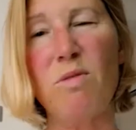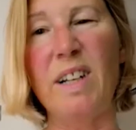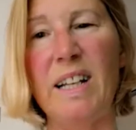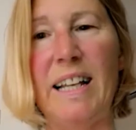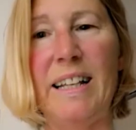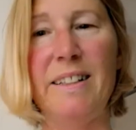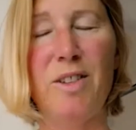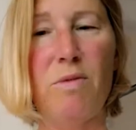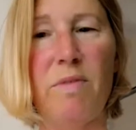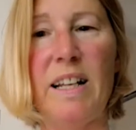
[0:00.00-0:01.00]
Not really.
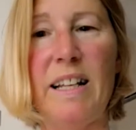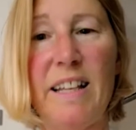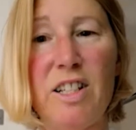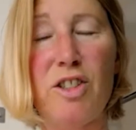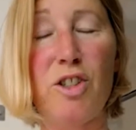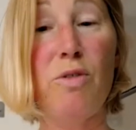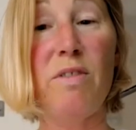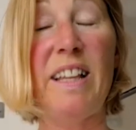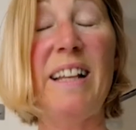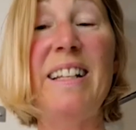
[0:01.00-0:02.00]

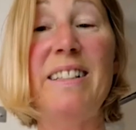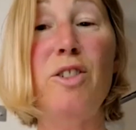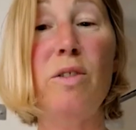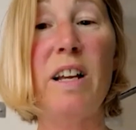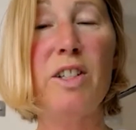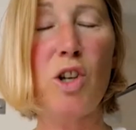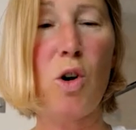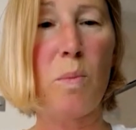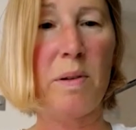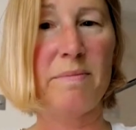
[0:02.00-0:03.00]
They need to do their
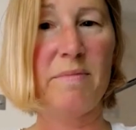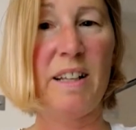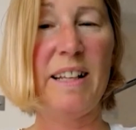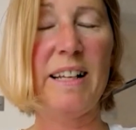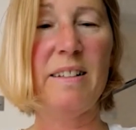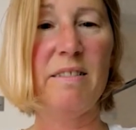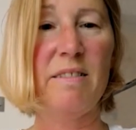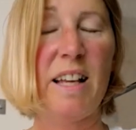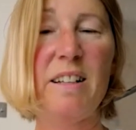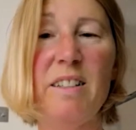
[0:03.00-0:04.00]
job, and they
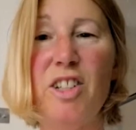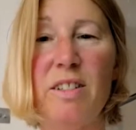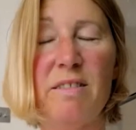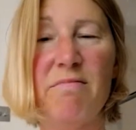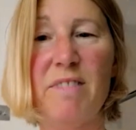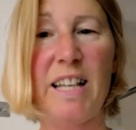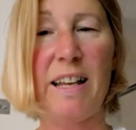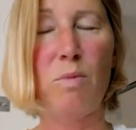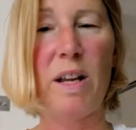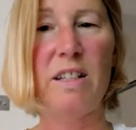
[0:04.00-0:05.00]
can just
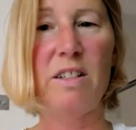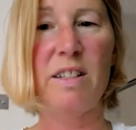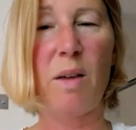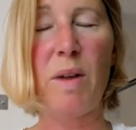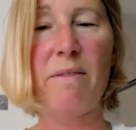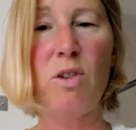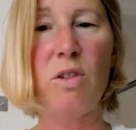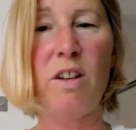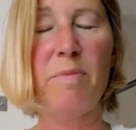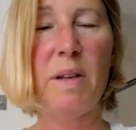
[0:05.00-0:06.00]
sit and whinge and say, we haven't
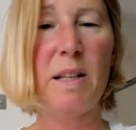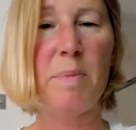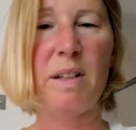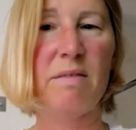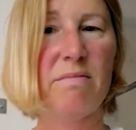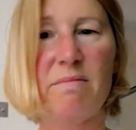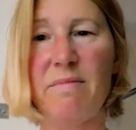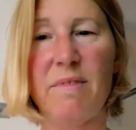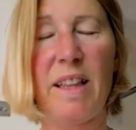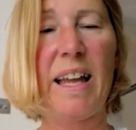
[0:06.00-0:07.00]
got enough money, but
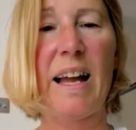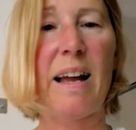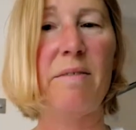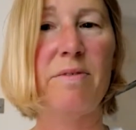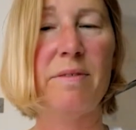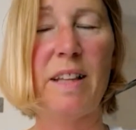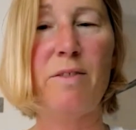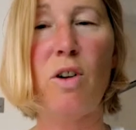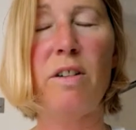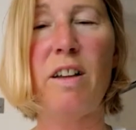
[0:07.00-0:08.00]
they've
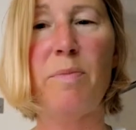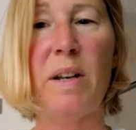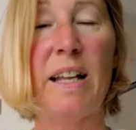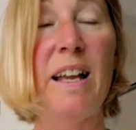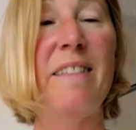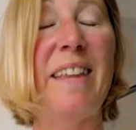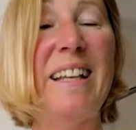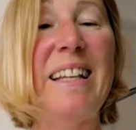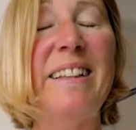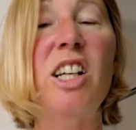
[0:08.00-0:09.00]
got enough money.
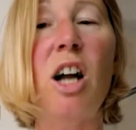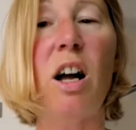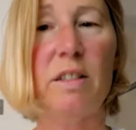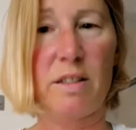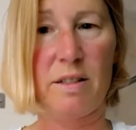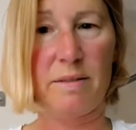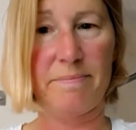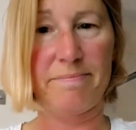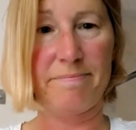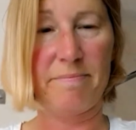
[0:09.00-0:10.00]
They need the
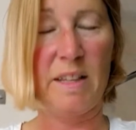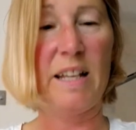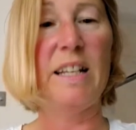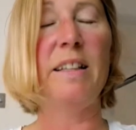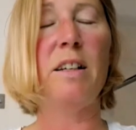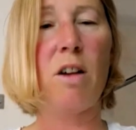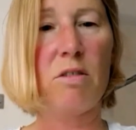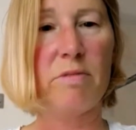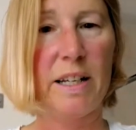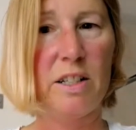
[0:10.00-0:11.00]
guts. They need the
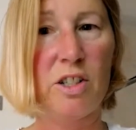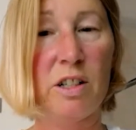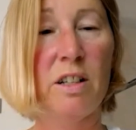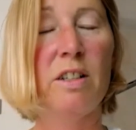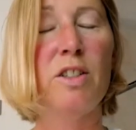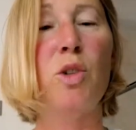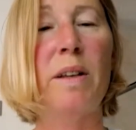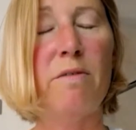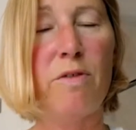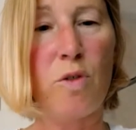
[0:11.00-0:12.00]
courage to
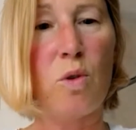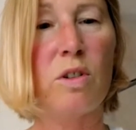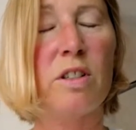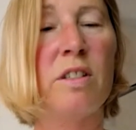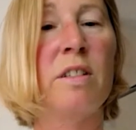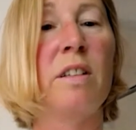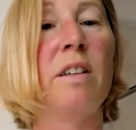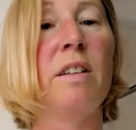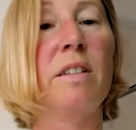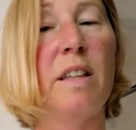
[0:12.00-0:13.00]
enforce
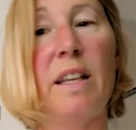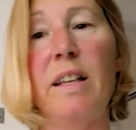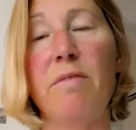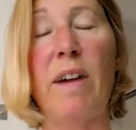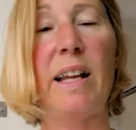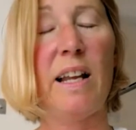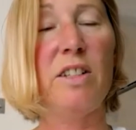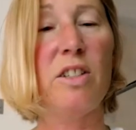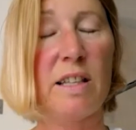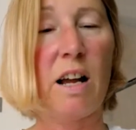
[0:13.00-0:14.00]
the
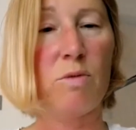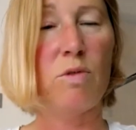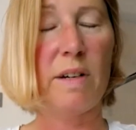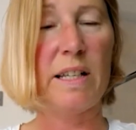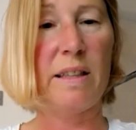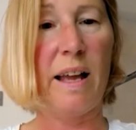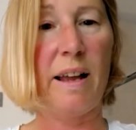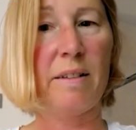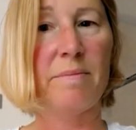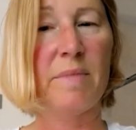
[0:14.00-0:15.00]
regulations that are already
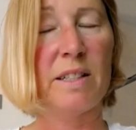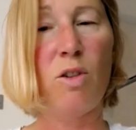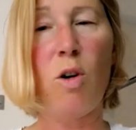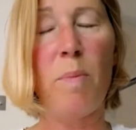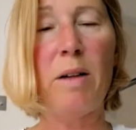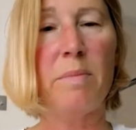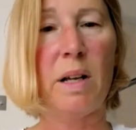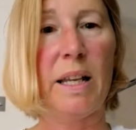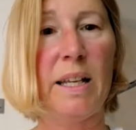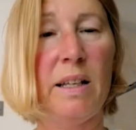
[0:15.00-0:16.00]
there. It's not about
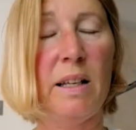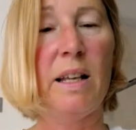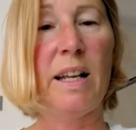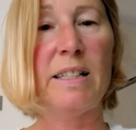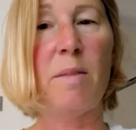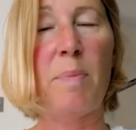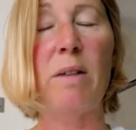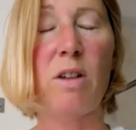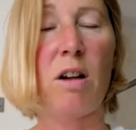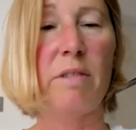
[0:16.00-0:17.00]
money. It's
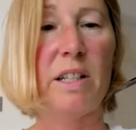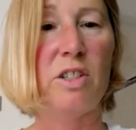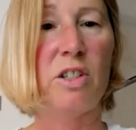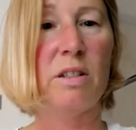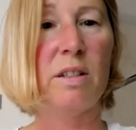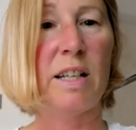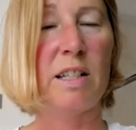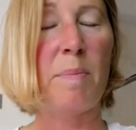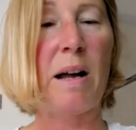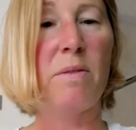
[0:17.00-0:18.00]
about courage.
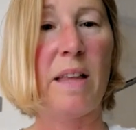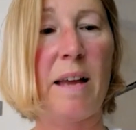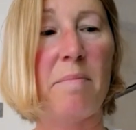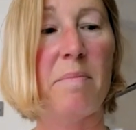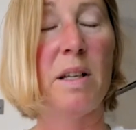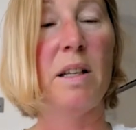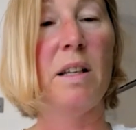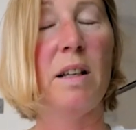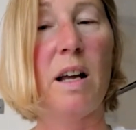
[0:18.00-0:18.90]
It's about them